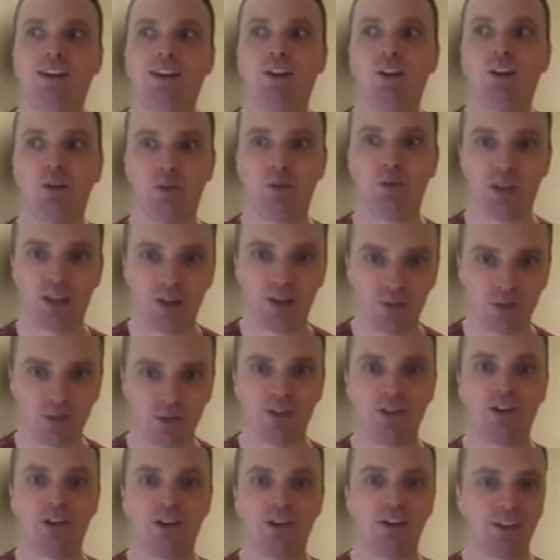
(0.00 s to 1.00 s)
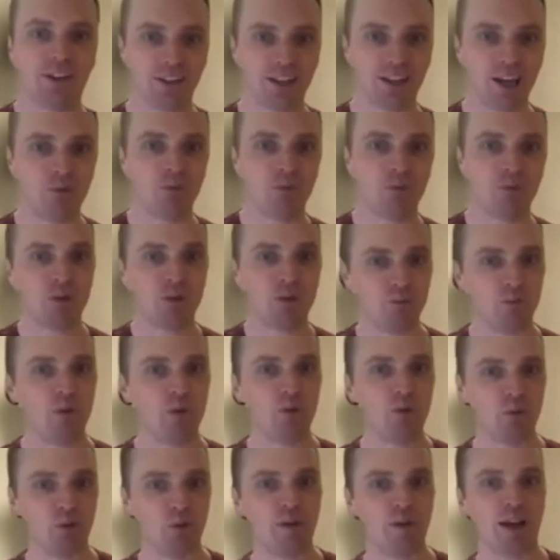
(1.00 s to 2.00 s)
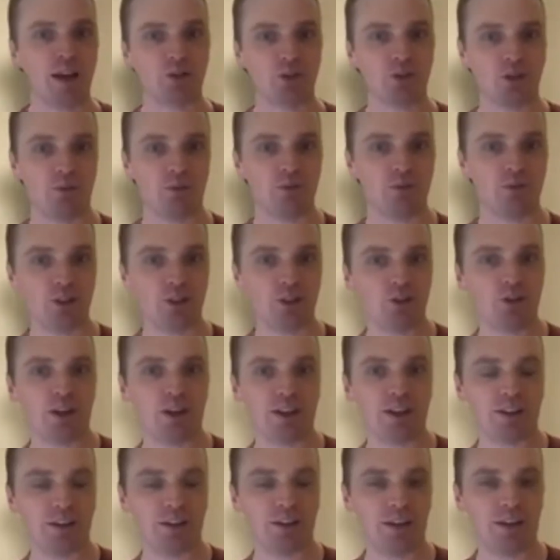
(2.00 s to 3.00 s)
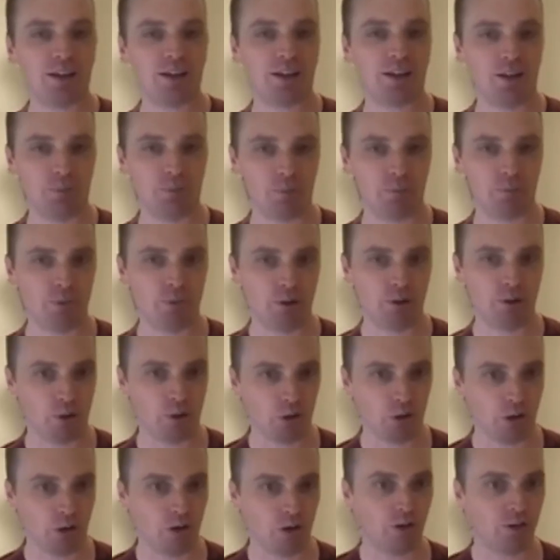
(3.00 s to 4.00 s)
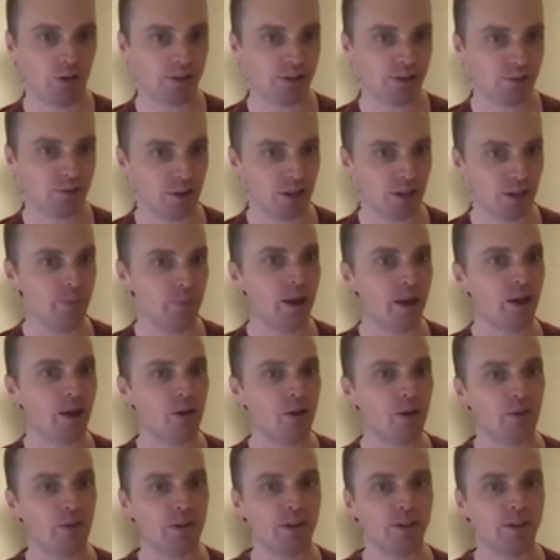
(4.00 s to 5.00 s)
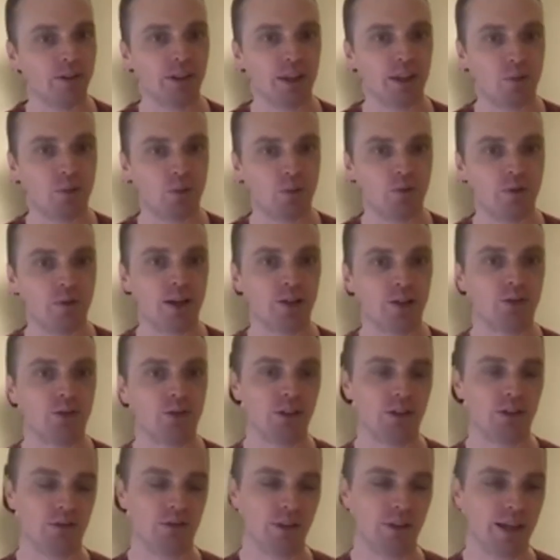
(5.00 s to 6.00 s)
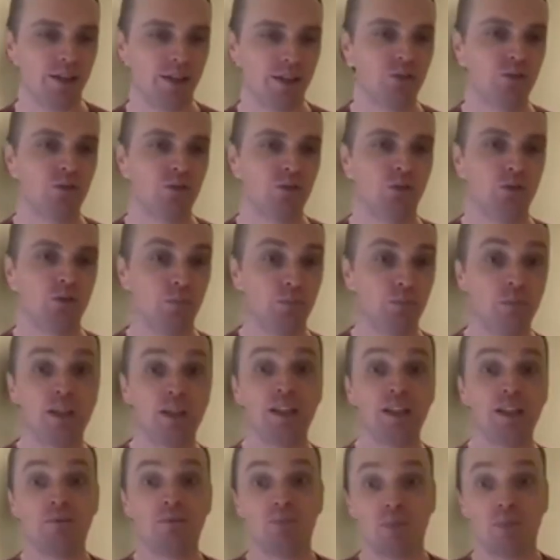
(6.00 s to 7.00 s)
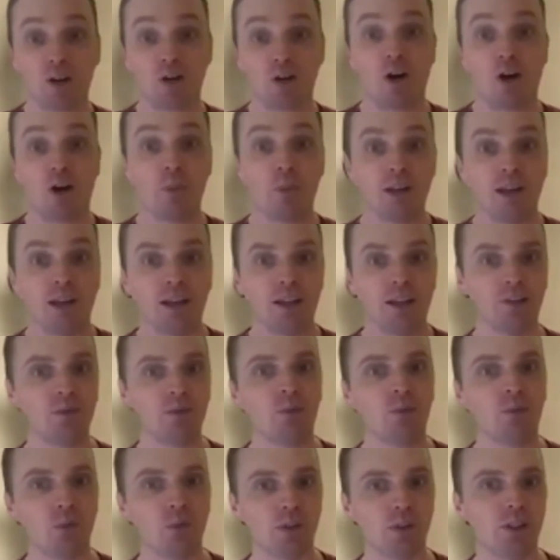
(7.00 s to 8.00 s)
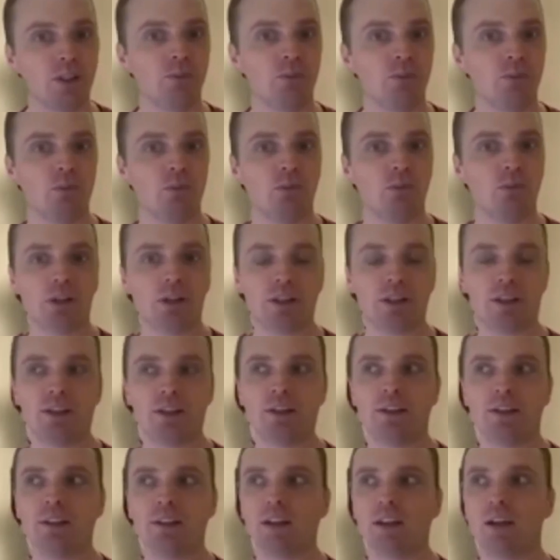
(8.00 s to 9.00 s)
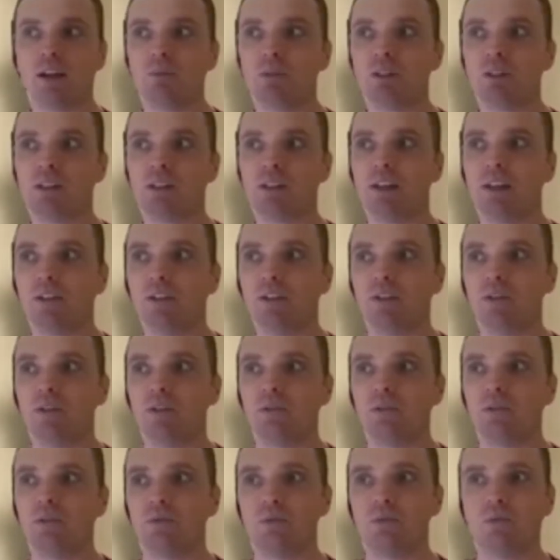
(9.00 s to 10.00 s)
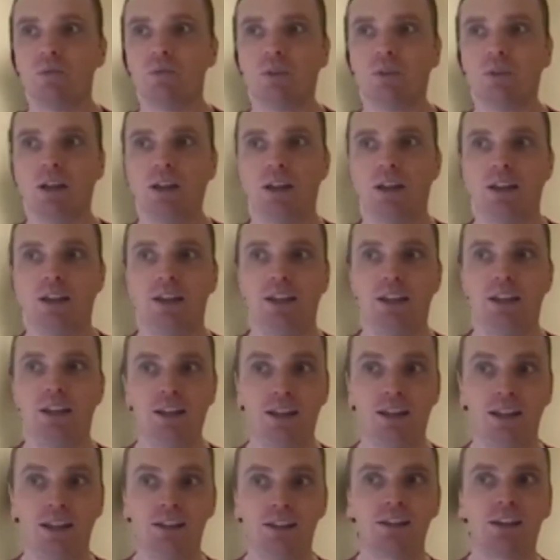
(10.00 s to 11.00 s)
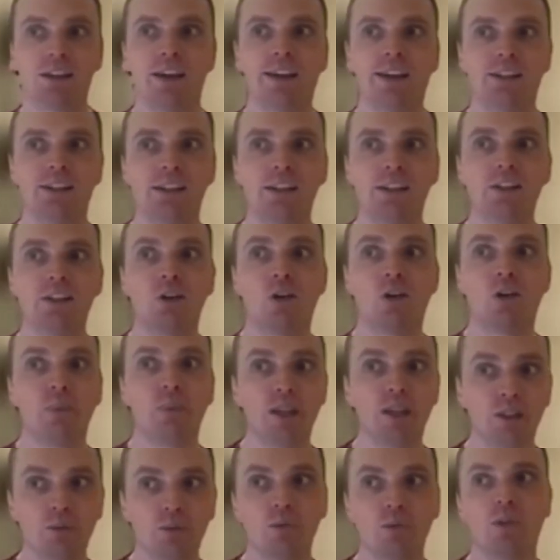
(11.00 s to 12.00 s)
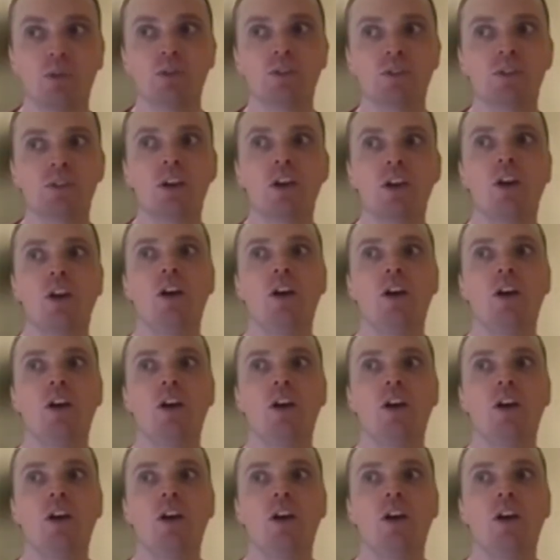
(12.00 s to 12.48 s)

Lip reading: you know, here at the dining table we would have actually appreciated a bit of our honest feedback on this, and that would have actually led to me accommodating for these problems. I think it comes down to, in his case, his whole piece was